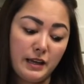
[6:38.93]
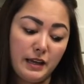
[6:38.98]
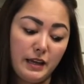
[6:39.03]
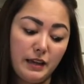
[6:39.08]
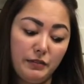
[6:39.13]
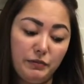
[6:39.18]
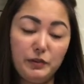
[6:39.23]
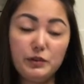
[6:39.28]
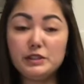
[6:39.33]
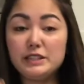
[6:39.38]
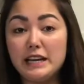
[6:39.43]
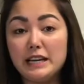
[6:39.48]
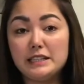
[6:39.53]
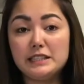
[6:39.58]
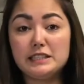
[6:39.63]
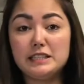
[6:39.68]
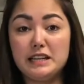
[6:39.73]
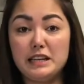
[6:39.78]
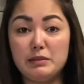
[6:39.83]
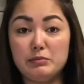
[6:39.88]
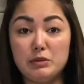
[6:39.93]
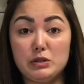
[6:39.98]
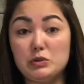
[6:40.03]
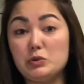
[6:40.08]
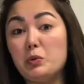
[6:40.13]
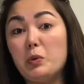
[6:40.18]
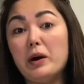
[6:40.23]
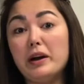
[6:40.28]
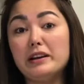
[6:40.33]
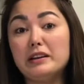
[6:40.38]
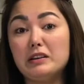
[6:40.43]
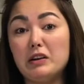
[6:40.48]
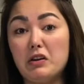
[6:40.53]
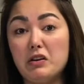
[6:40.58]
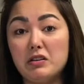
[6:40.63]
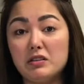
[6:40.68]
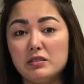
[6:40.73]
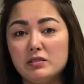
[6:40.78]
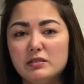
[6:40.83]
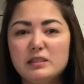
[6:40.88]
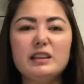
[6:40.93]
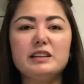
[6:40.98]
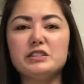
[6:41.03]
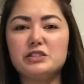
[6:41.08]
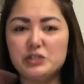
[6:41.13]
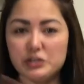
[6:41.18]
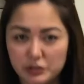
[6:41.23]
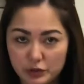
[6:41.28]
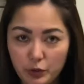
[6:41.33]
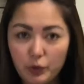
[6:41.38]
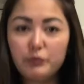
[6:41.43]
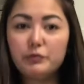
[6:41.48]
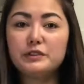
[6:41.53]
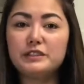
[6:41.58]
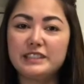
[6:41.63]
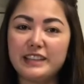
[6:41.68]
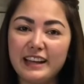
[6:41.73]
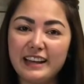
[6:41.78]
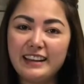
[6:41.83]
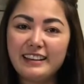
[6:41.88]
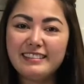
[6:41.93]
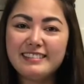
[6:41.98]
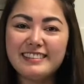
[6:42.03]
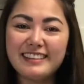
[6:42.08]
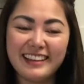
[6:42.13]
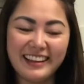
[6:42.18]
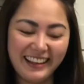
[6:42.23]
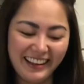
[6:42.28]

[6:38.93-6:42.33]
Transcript: if your dad's name is quite long, let's just go for dad.